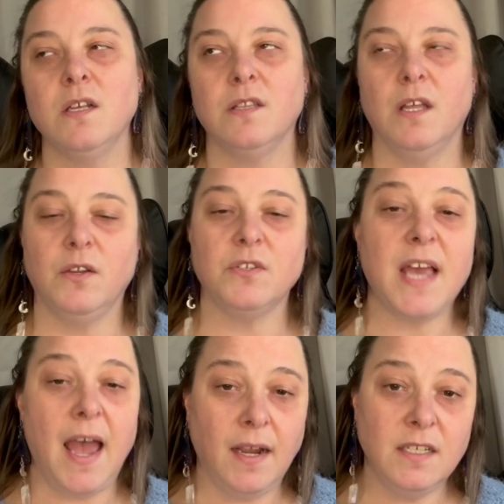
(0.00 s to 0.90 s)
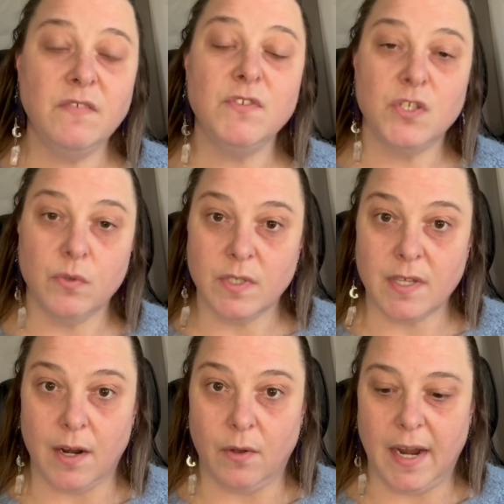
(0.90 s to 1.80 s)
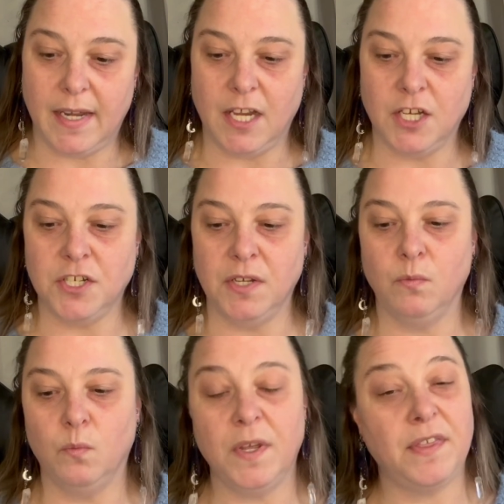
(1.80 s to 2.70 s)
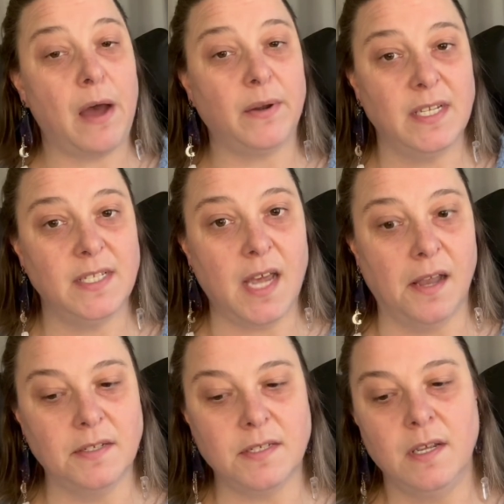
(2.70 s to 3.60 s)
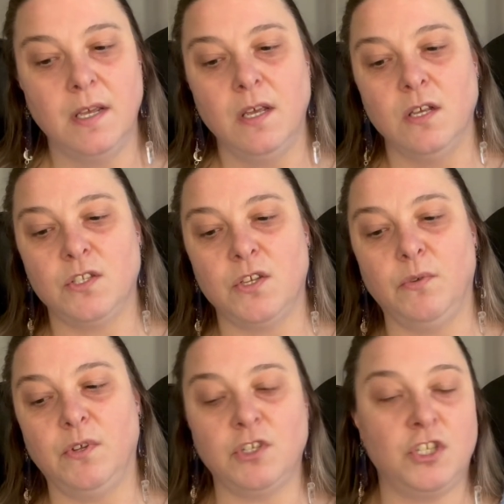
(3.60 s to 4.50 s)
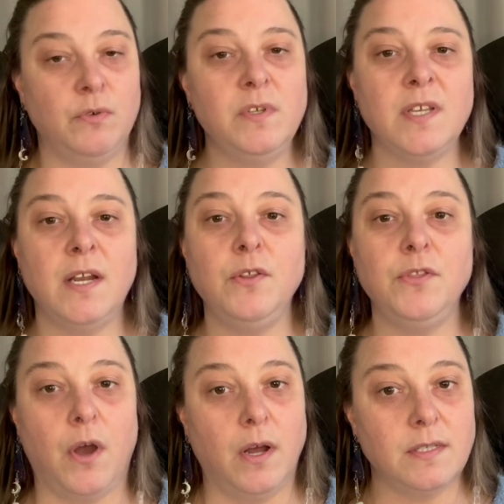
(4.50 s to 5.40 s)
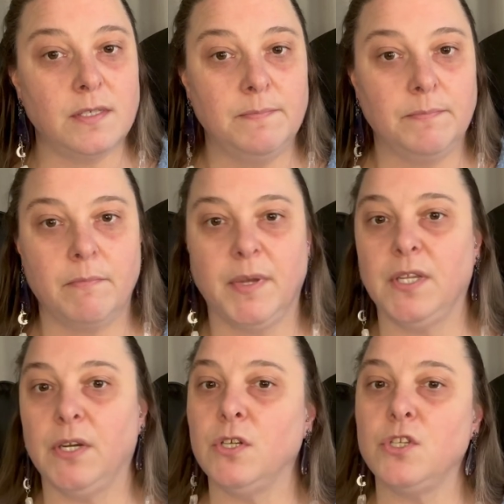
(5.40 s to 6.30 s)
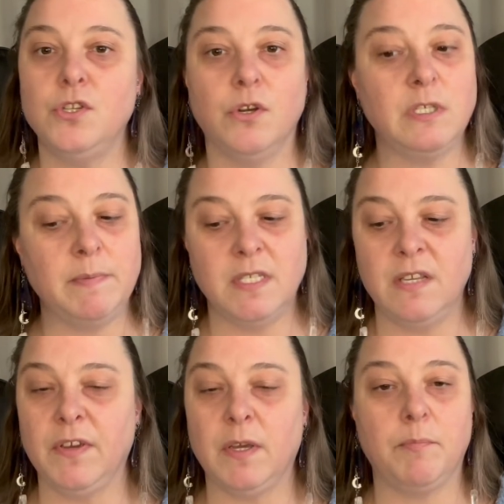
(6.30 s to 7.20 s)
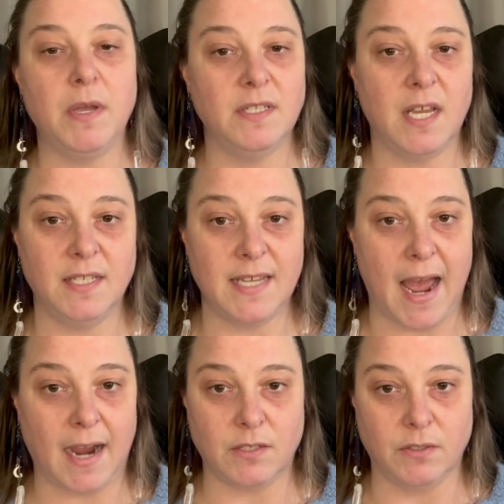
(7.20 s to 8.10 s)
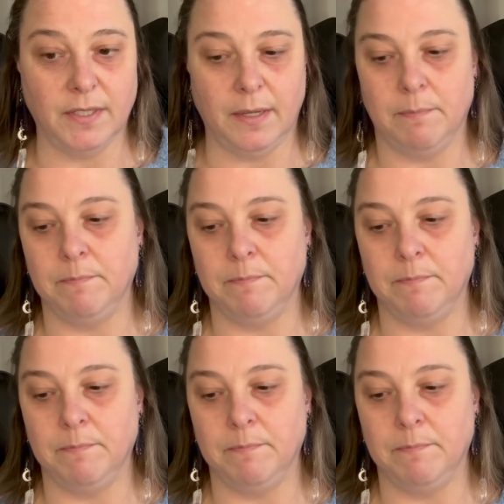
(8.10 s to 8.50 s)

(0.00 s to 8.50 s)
Then there's active suicidal ideation without intent. So there's suicidal thoughts, but there is no specific intent to act on them.